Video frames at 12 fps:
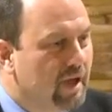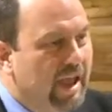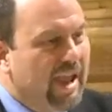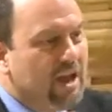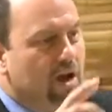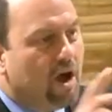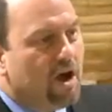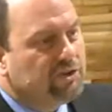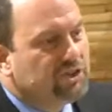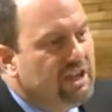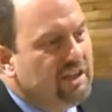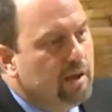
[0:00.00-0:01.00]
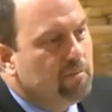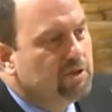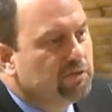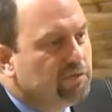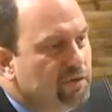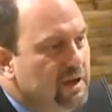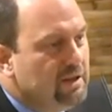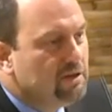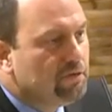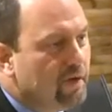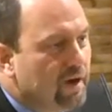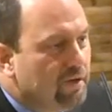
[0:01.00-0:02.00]
In asking them to feed the
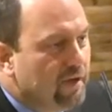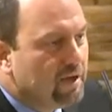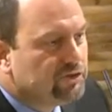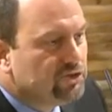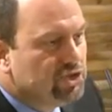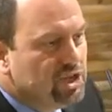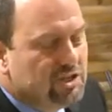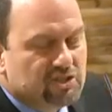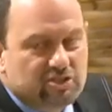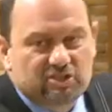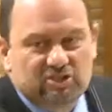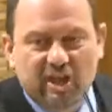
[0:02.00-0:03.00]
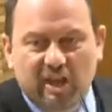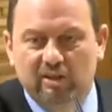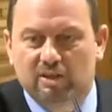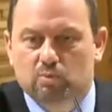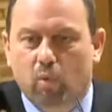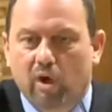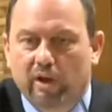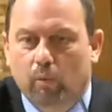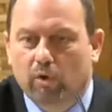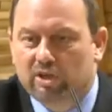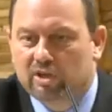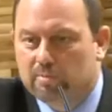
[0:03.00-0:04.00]
5,000, Jesus is saying this. 1, I
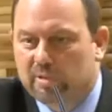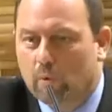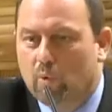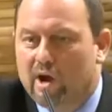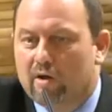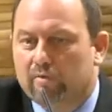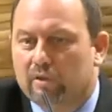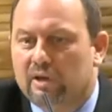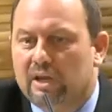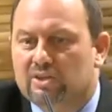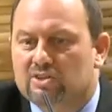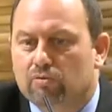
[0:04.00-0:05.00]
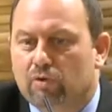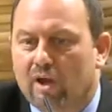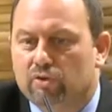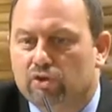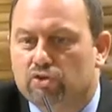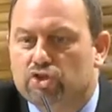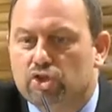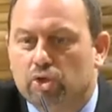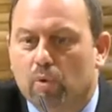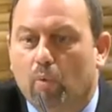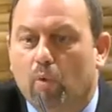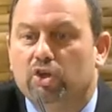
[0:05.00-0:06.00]
want you to be aware of the needs around you.
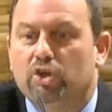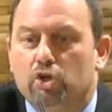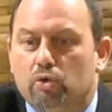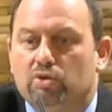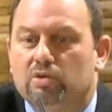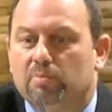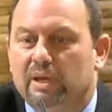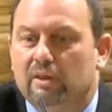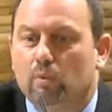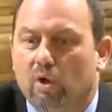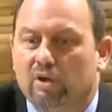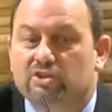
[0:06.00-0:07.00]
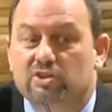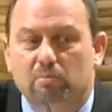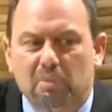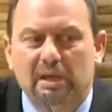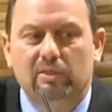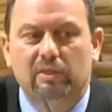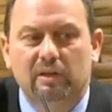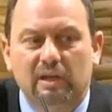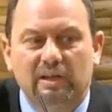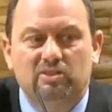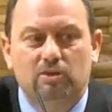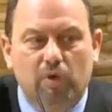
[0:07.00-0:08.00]
2, I want you to be the ones to meet the
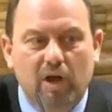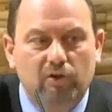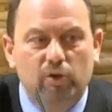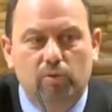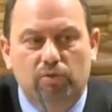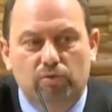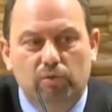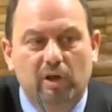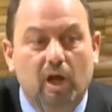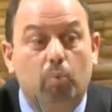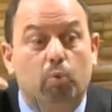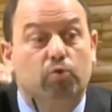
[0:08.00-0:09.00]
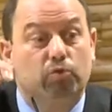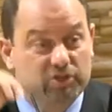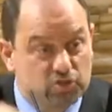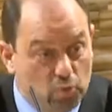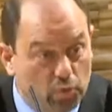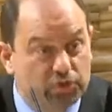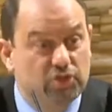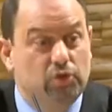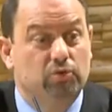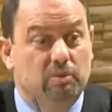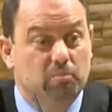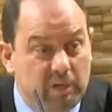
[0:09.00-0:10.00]
needs around you. And 3, I will resource you
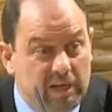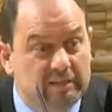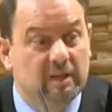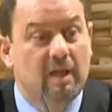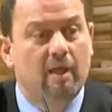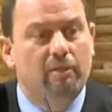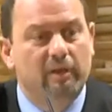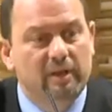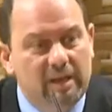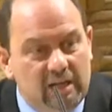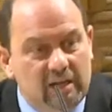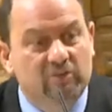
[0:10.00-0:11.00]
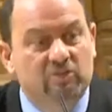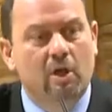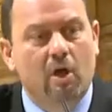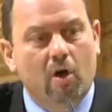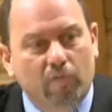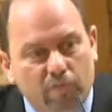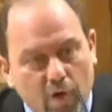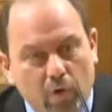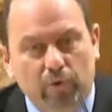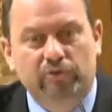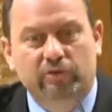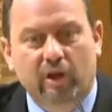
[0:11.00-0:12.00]
to meet the needs of
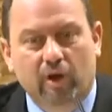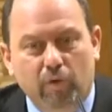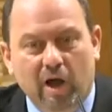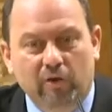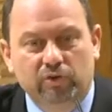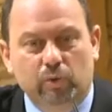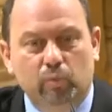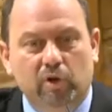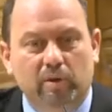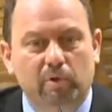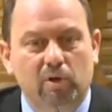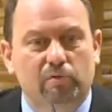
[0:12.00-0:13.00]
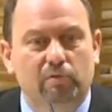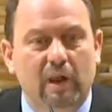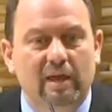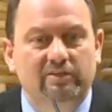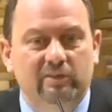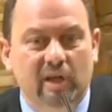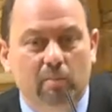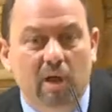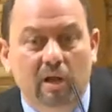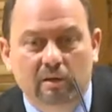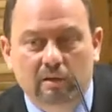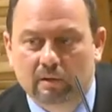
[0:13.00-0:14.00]
those around you. What a beautiful lesson, amen?